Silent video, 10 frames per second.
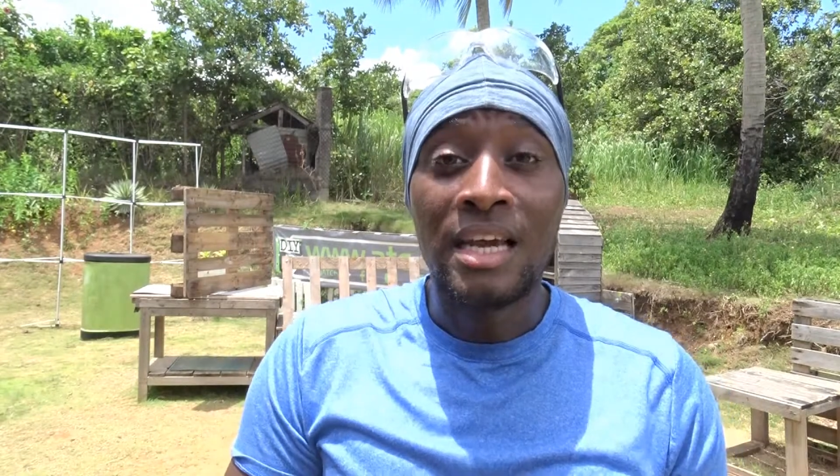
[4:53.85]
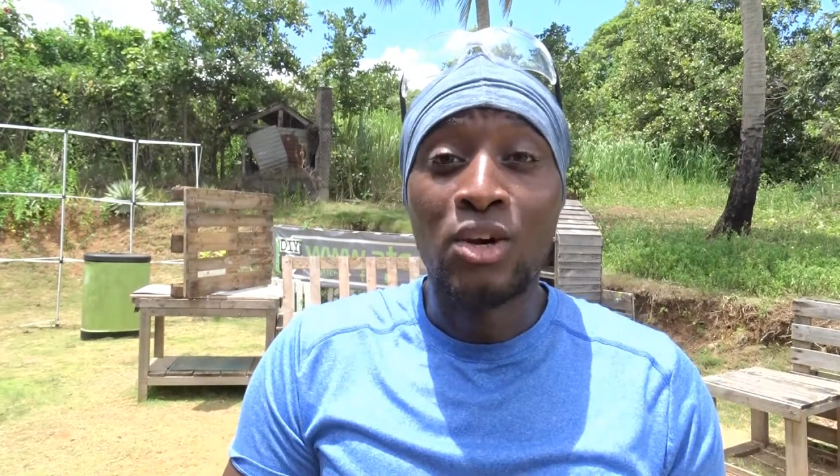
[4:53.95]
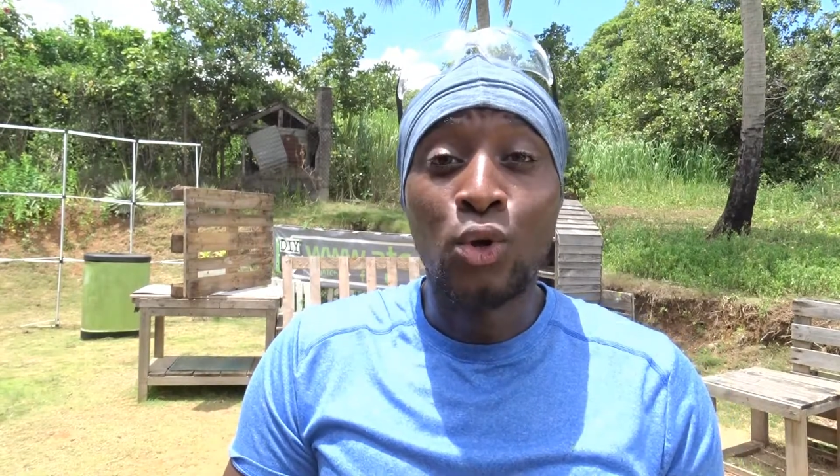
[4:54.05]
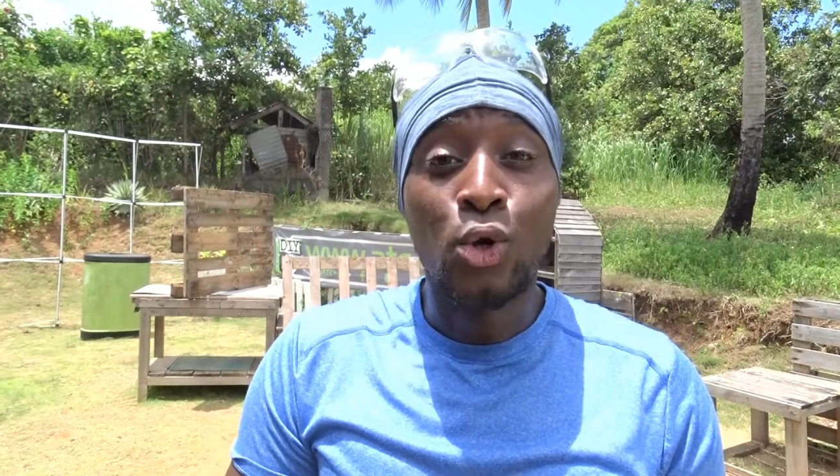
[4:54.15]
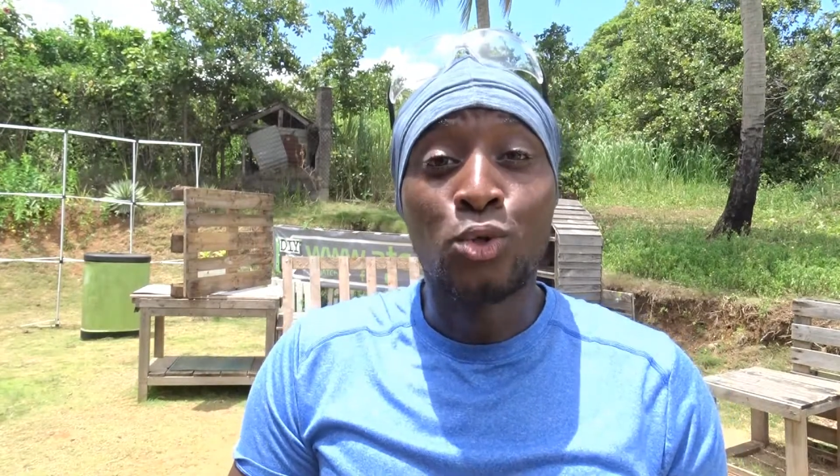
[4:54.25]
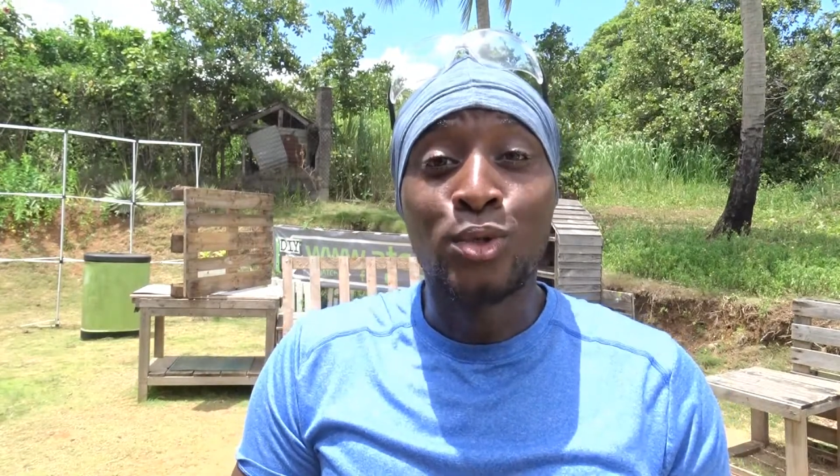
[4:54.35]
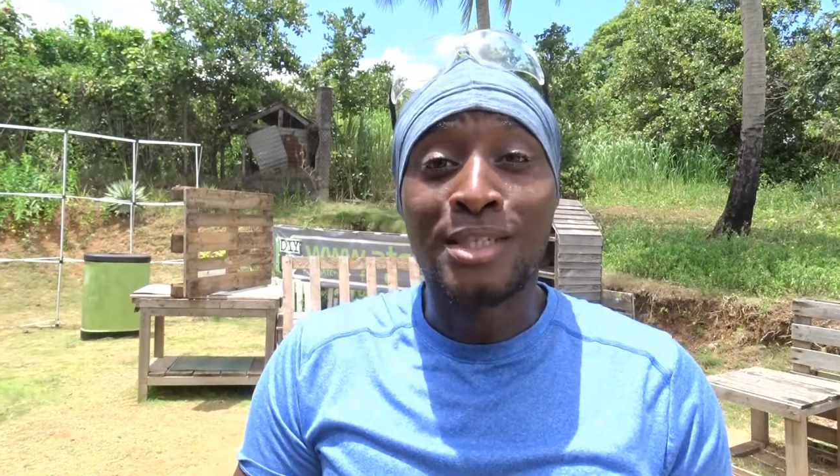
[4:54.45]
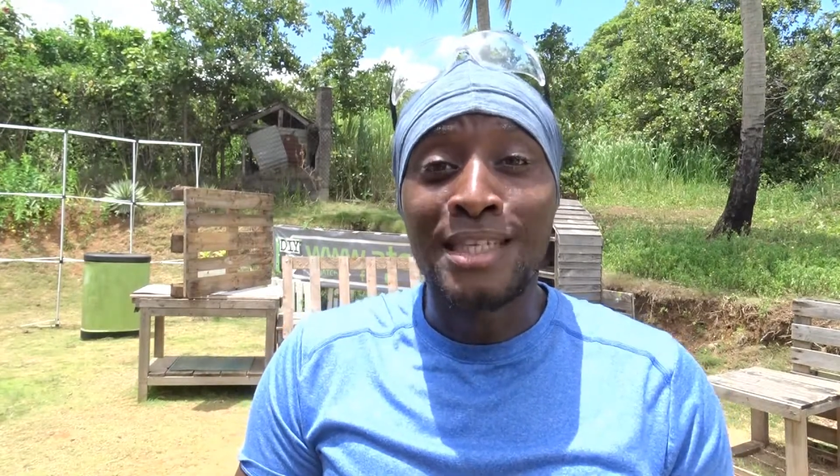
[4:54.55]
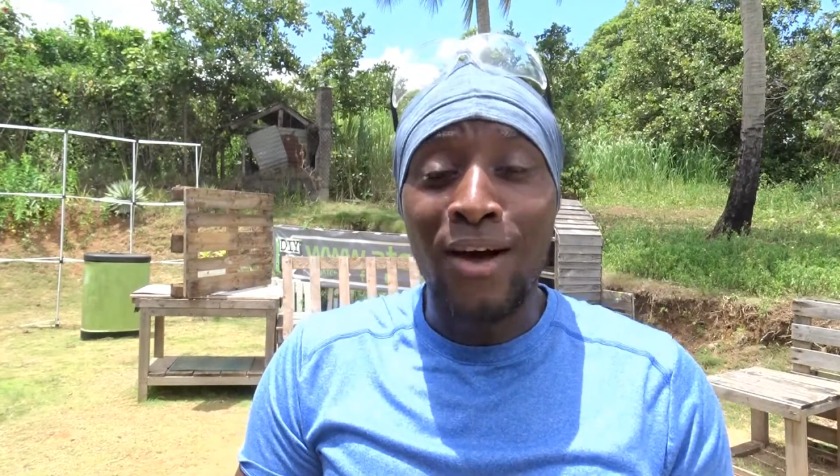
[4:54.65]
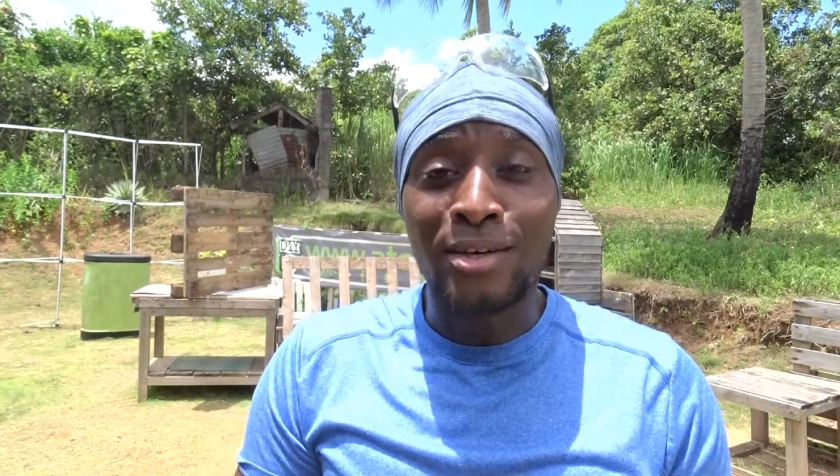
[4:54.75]
in order to
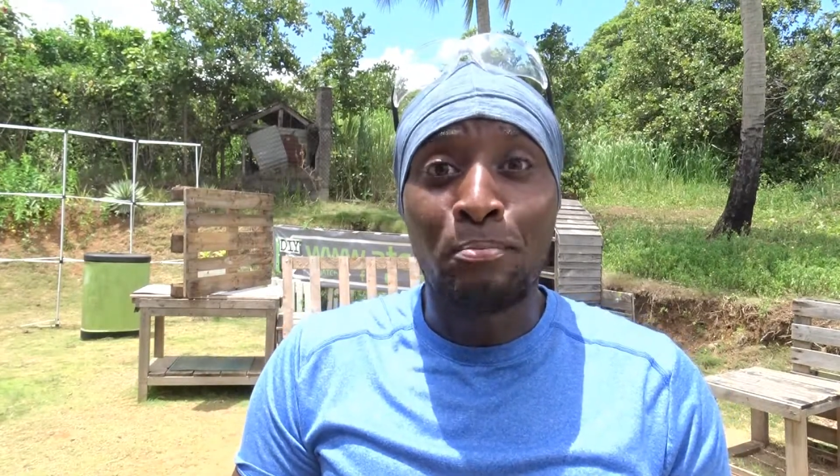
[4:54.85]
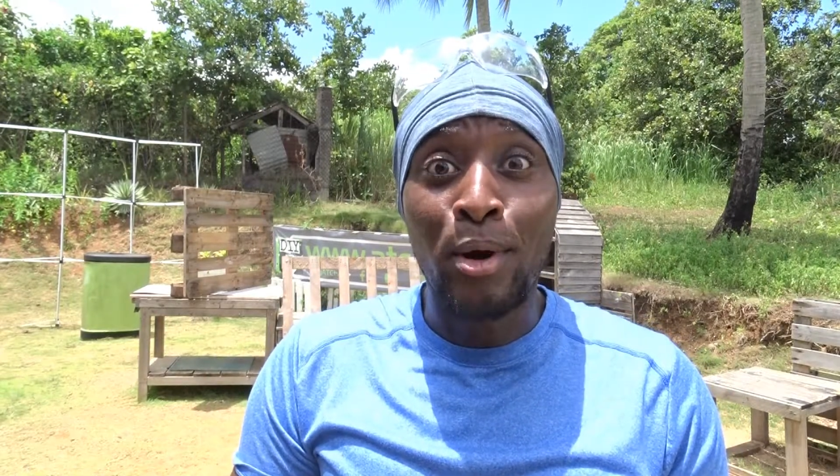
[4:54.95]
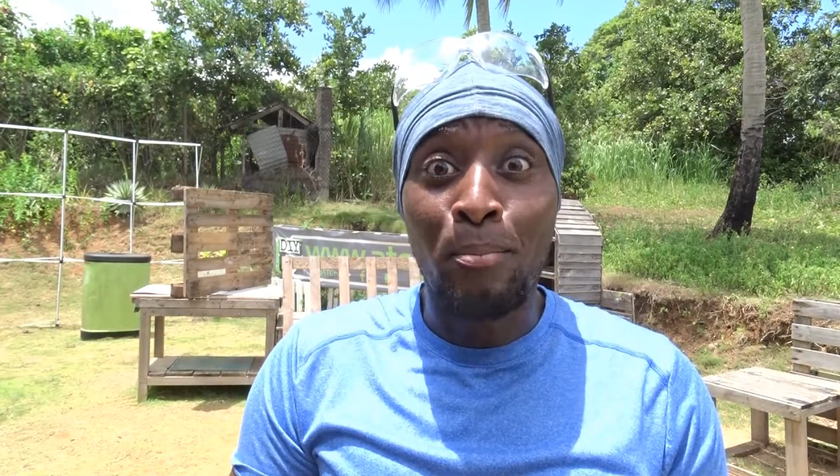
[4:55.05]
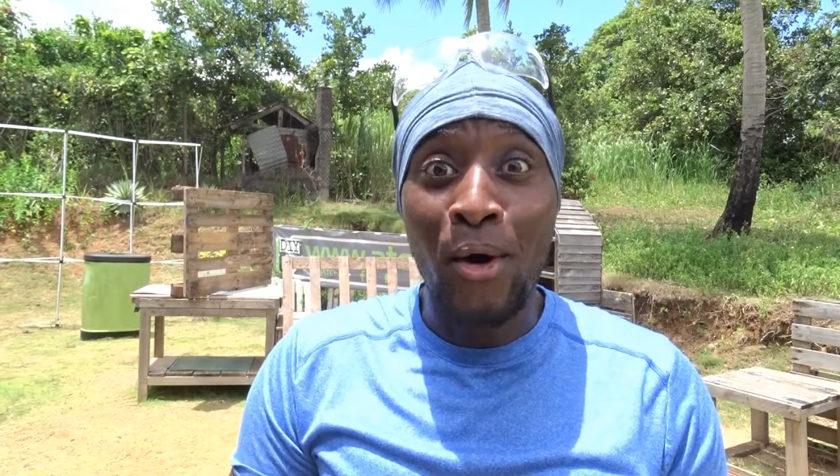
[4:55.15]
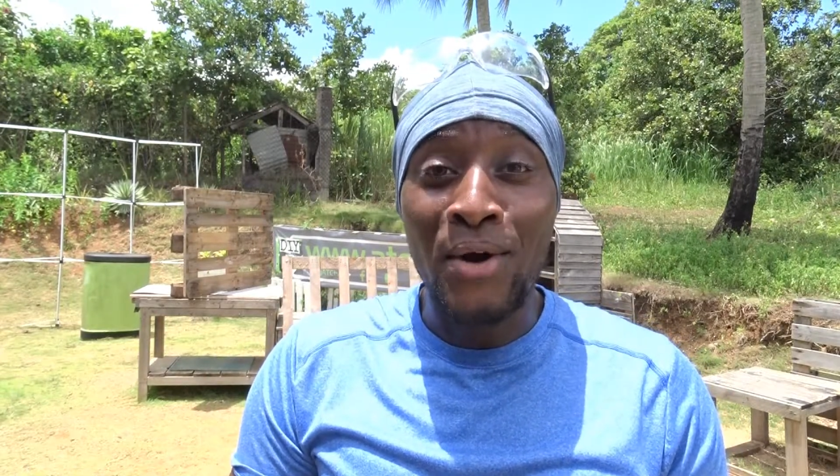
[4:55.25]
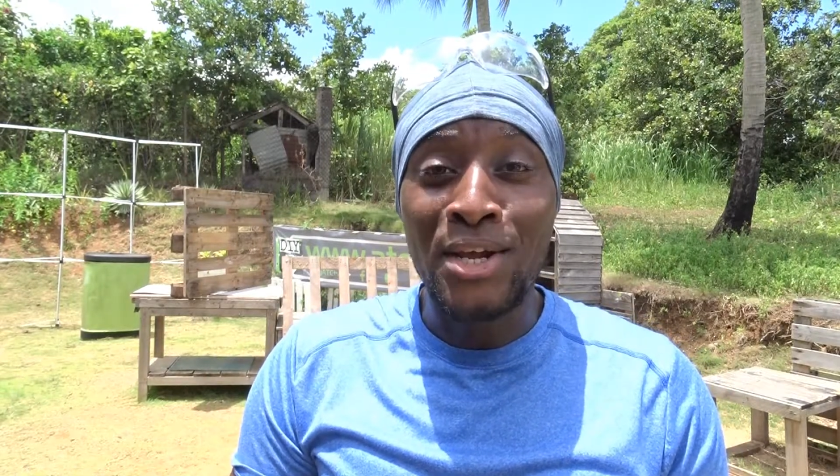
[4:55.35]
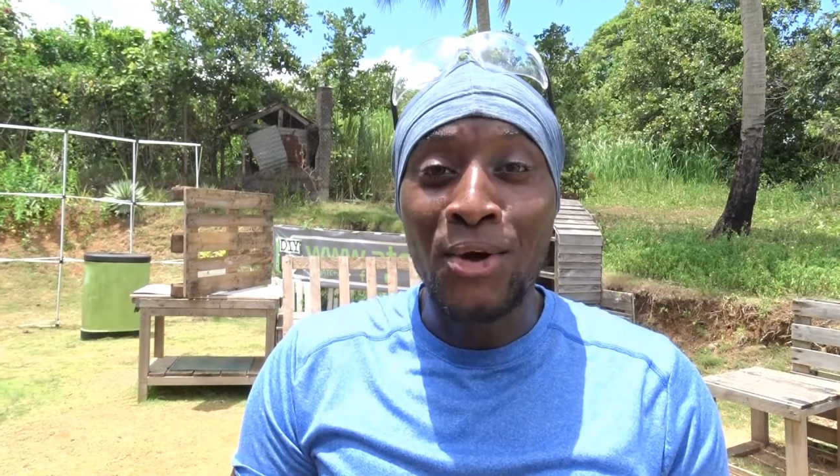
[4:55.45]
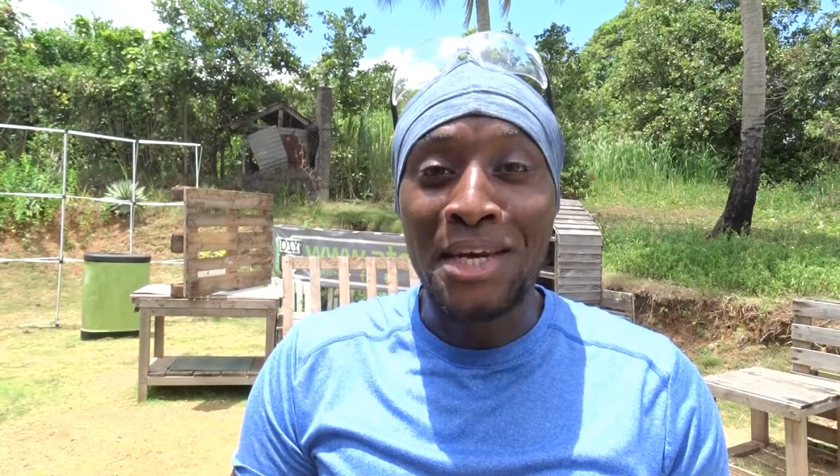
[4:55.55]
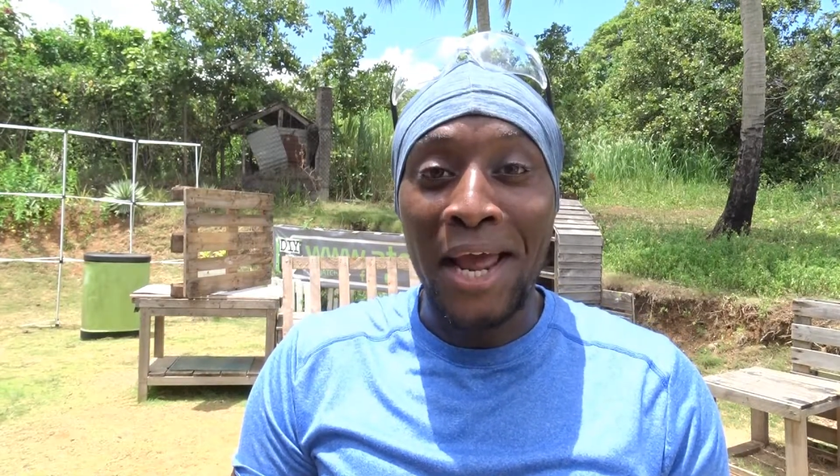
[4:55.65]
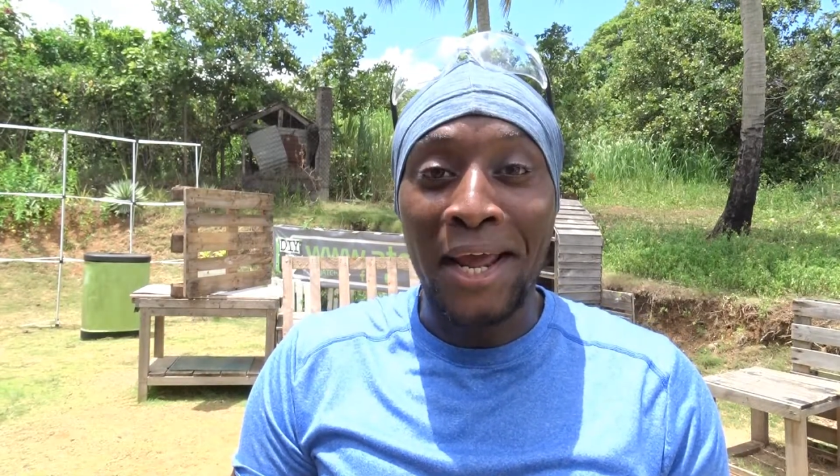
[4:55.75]
start preparing
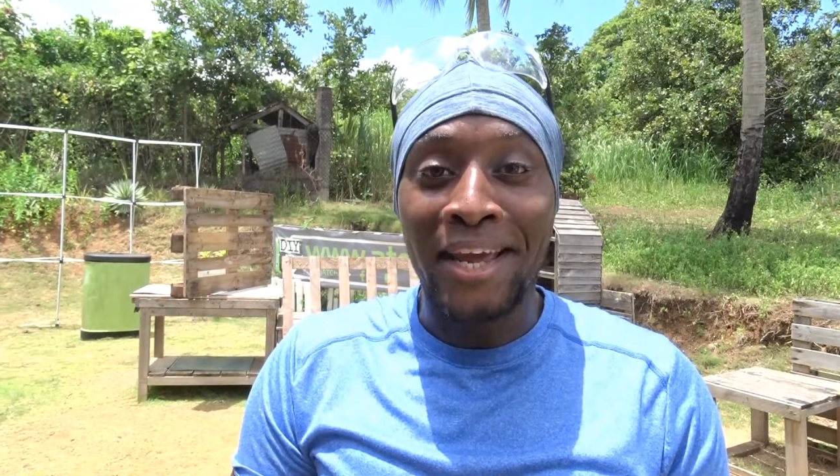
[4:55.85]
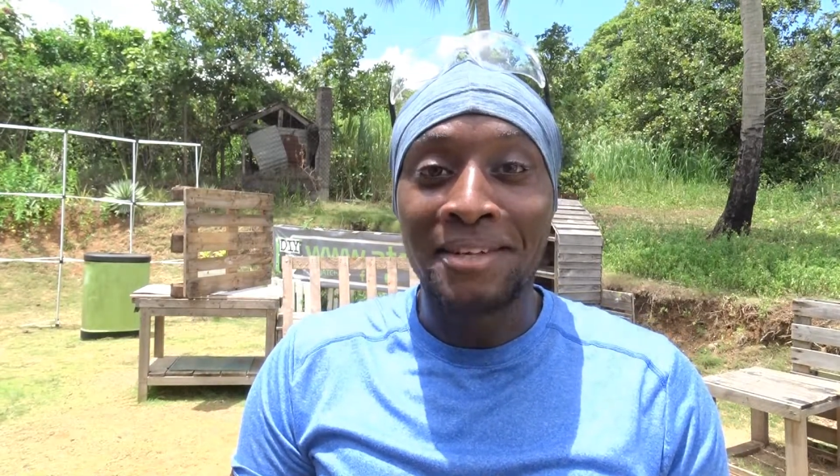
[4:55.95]
your deck.